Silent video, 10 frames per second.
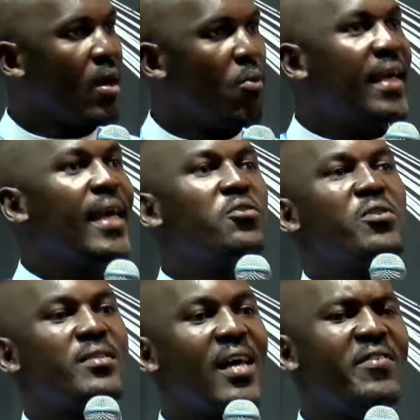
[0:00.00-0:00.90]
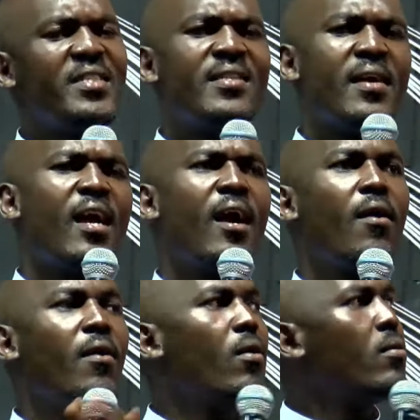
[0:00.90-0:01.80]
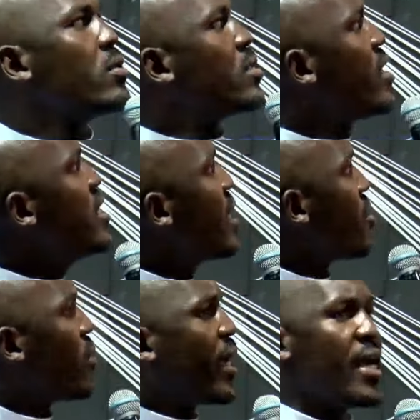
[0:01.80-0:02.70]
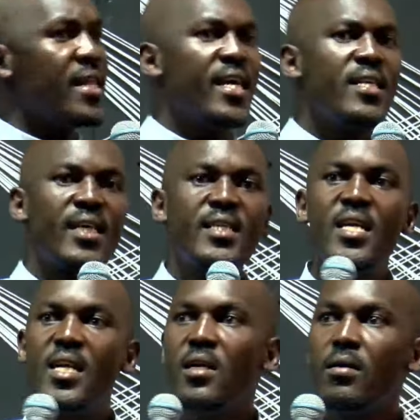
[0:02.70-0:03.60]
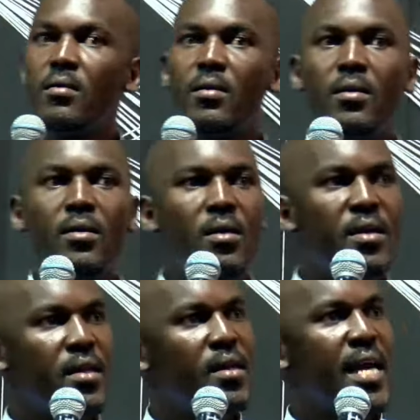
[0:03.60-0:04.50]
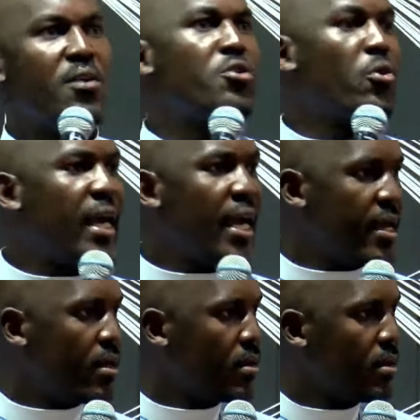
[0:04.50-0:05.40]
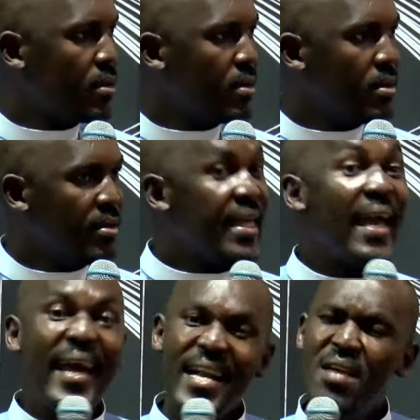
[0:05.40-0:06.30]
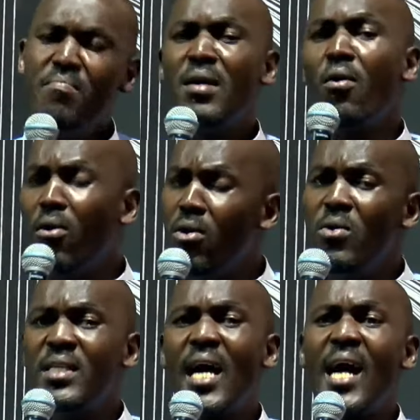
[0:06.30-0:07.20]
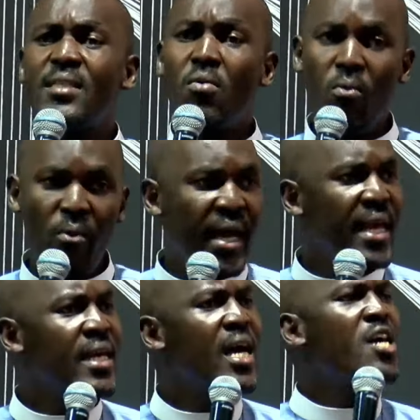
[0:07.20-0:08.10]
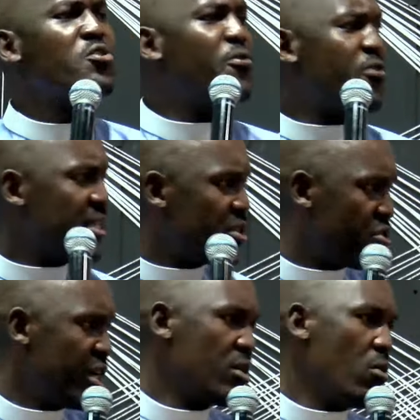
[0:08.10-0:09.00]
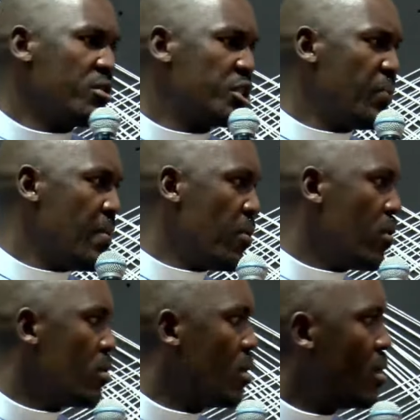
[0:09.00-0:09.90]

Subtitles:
We get to the service, the screens are okay, and then suddenly, they're not okay. The enemy always has a way to frustrate God's people.